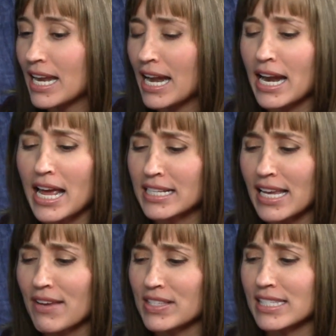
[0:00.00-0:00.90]
and as
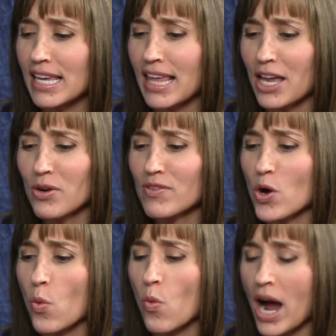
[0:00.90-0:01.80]
I even say that, I don't even
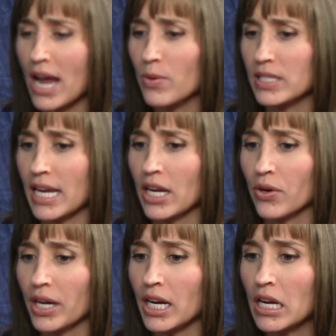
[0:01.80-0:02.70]
know why I was
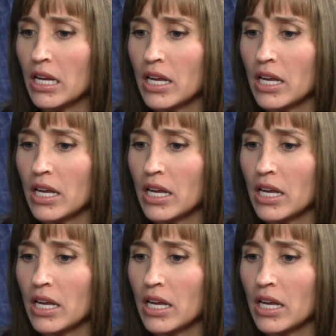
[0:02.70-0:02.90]
angry.